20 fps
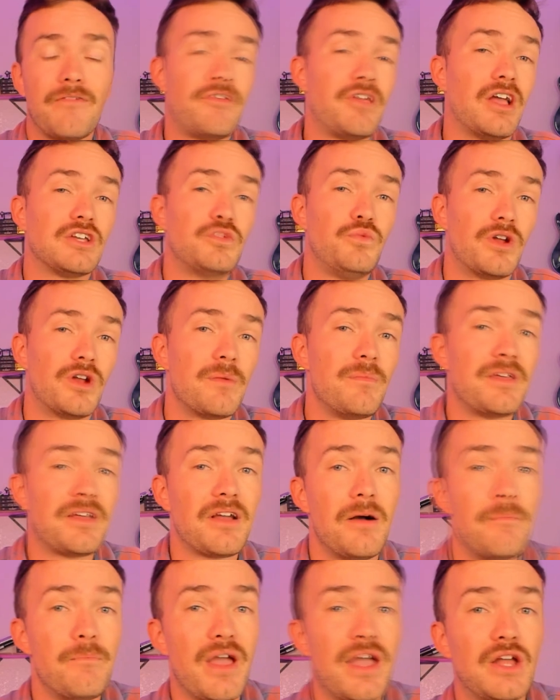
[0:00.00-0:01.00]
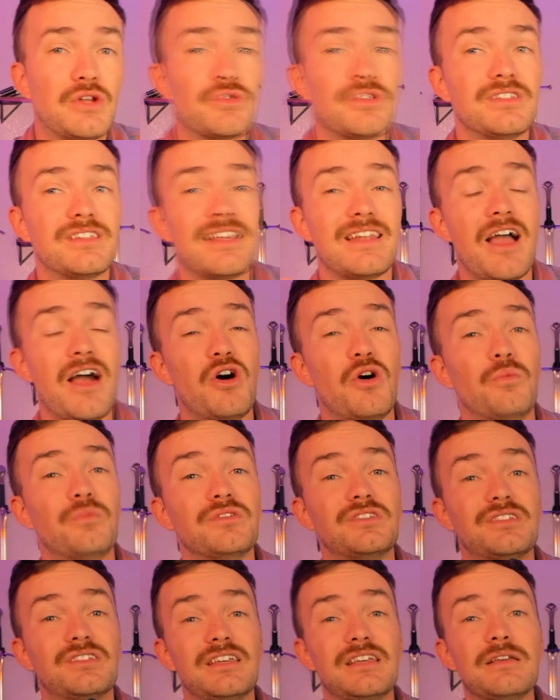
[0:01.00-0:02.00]
you guys want to become patrons and
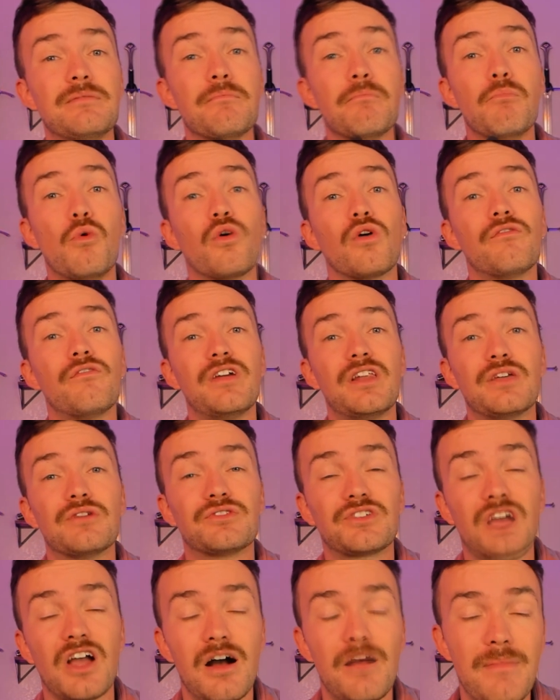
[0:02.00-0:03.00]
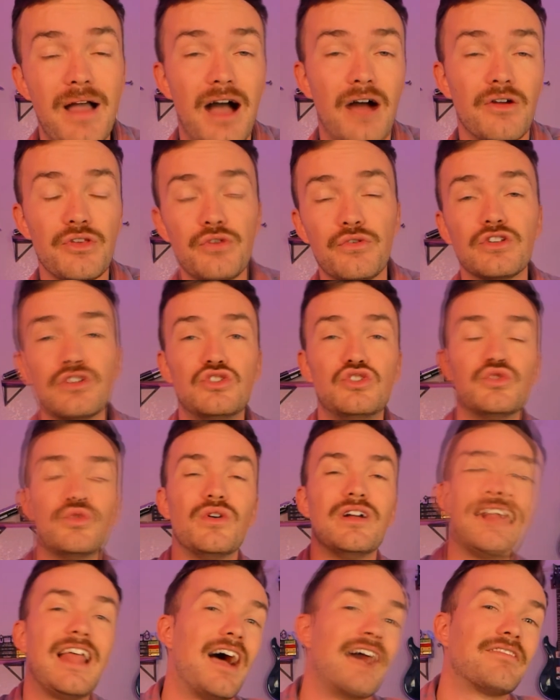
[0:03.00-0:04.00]
help see more videos come out, you can
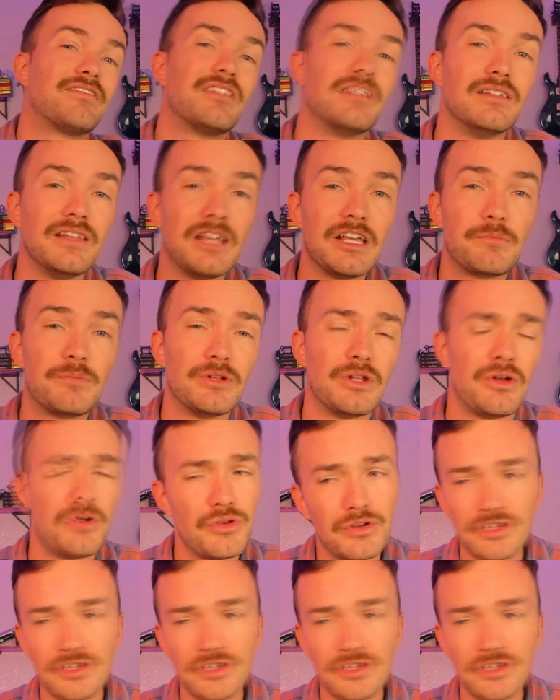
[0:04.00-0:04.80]
join at the link below.